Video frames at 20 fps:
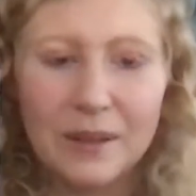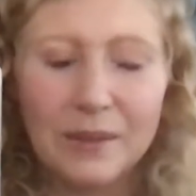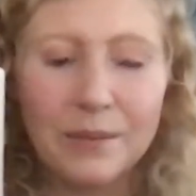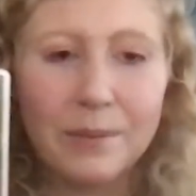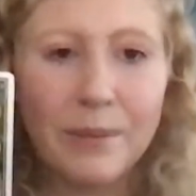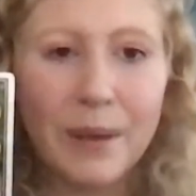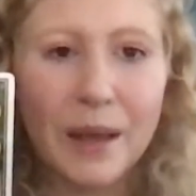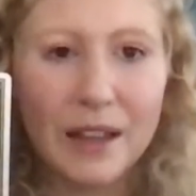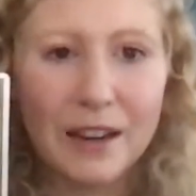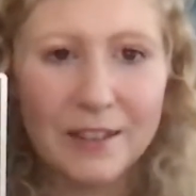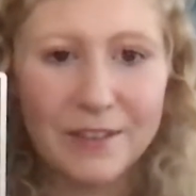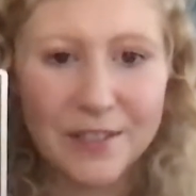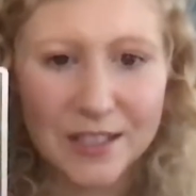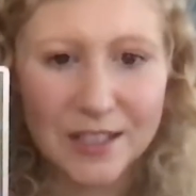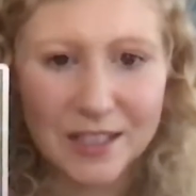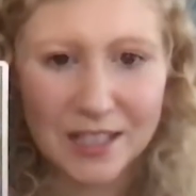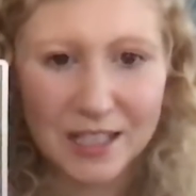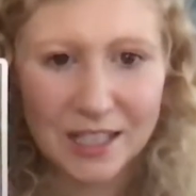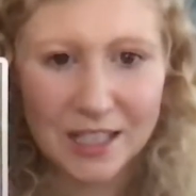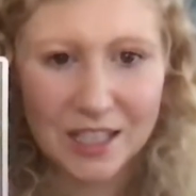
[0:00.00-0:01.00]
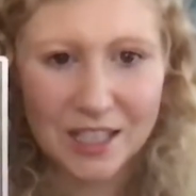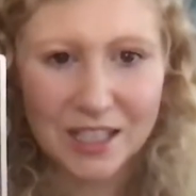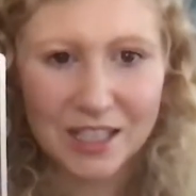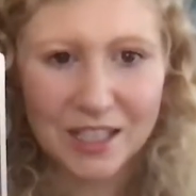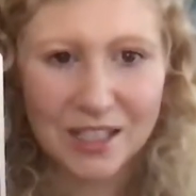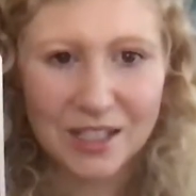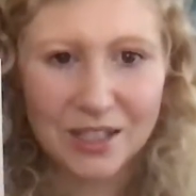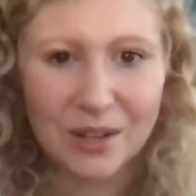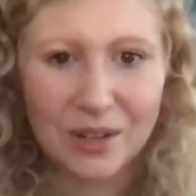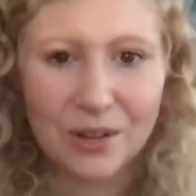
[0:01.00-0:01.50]
manifestation.
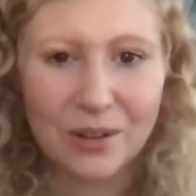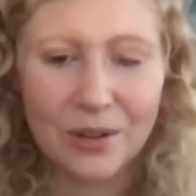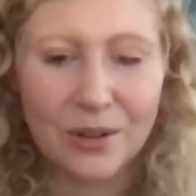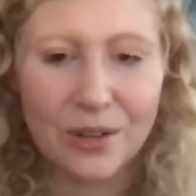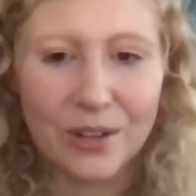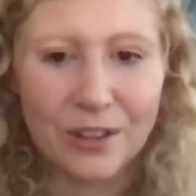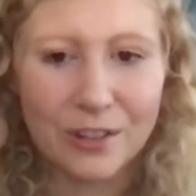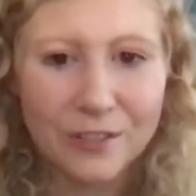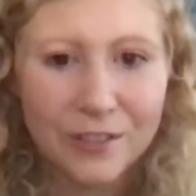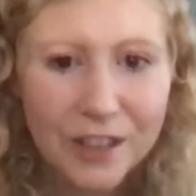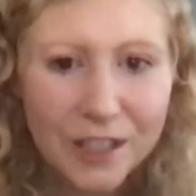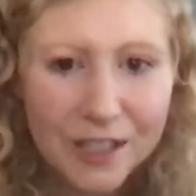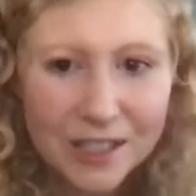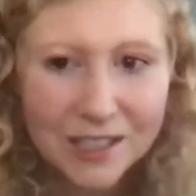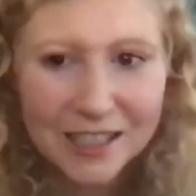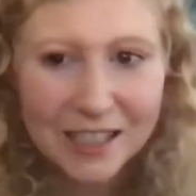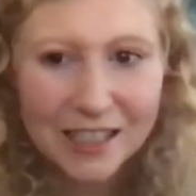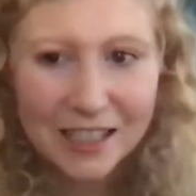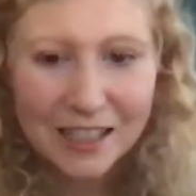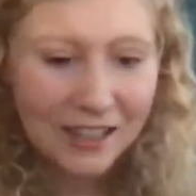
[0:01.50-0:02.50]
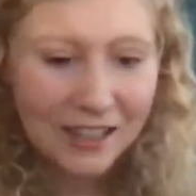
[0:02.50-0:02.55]
So, you know, first